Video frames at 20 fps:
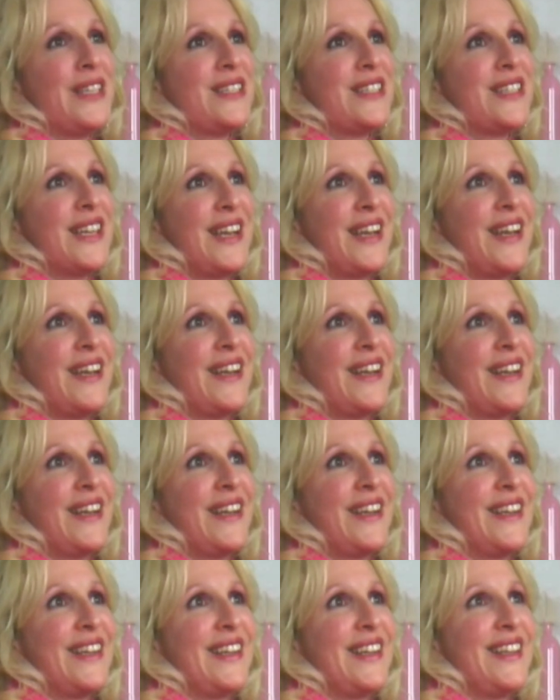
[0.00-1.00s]

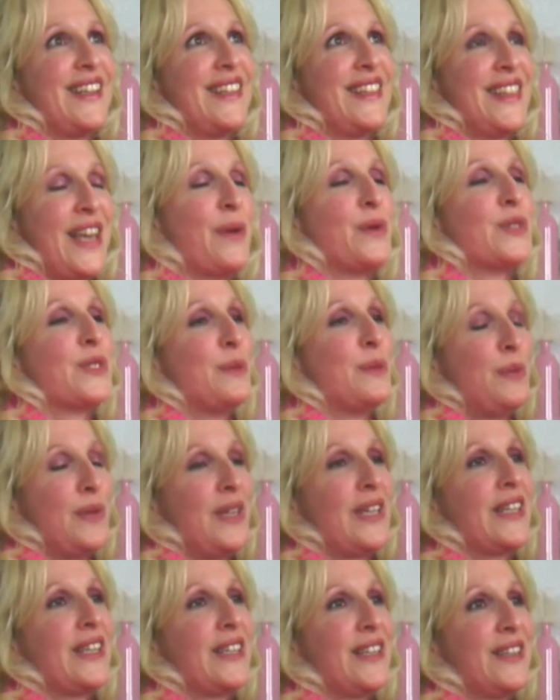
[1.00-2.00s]
that was a
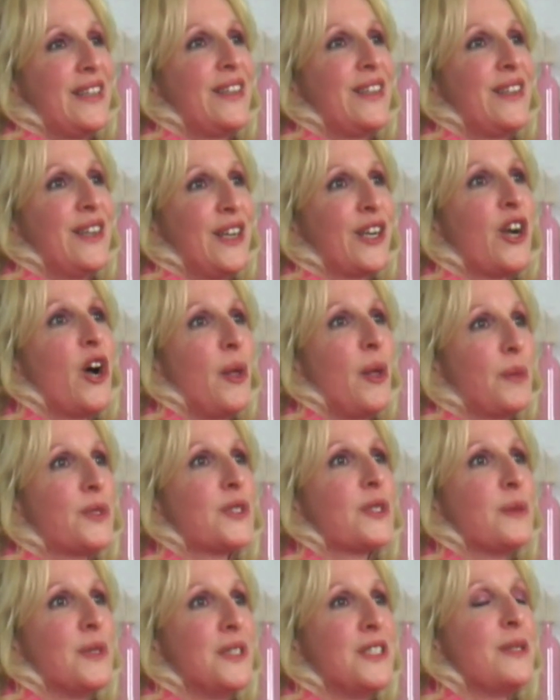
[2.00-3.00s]
big
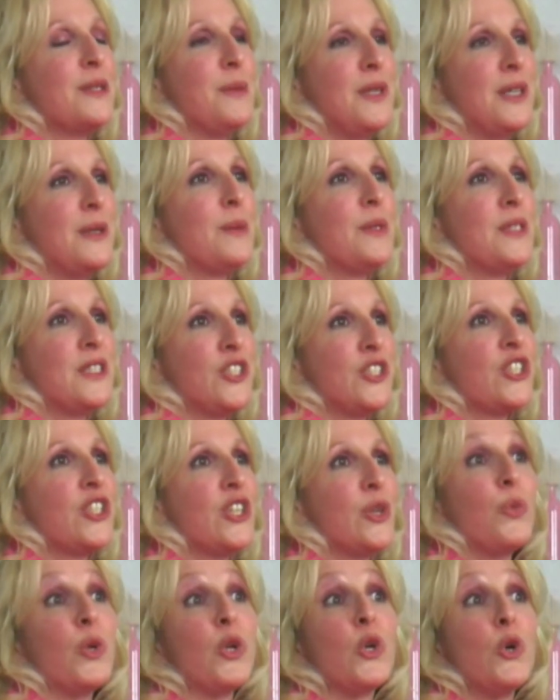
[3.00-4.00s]
accomplishment, to be in a position that I